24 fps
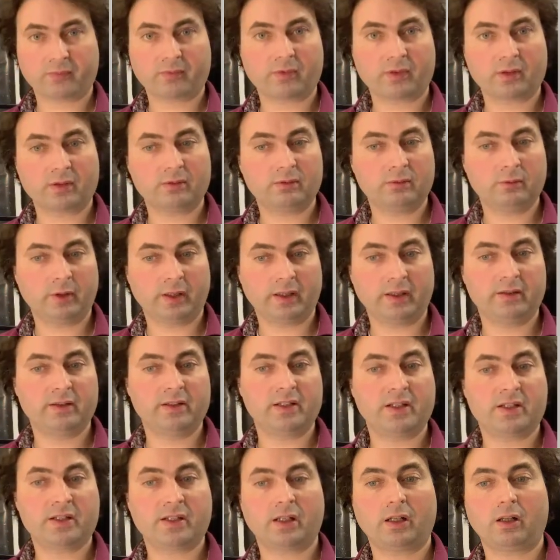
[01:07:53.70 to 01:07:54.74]
when the
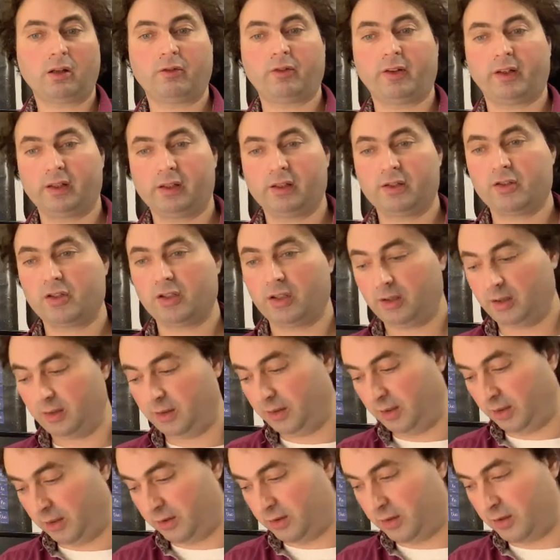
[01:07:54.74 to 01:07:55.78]
self-energy
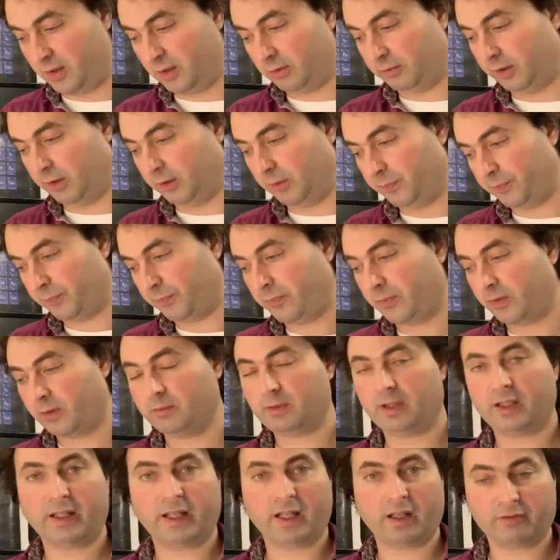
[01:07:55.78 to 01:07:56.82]
is 0, when
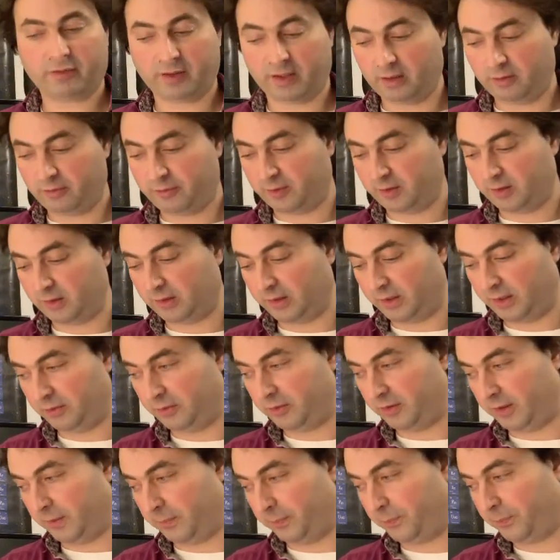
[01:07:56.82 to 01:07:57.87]
they have infinite
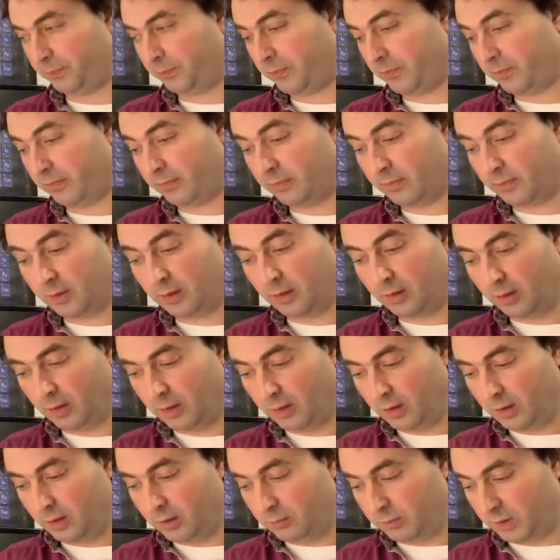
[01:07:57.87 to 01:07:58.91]
lifetime.
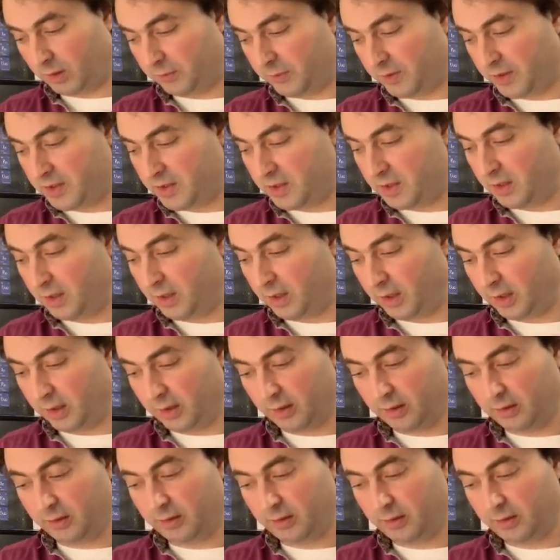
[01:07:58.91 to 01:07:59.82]
What we see here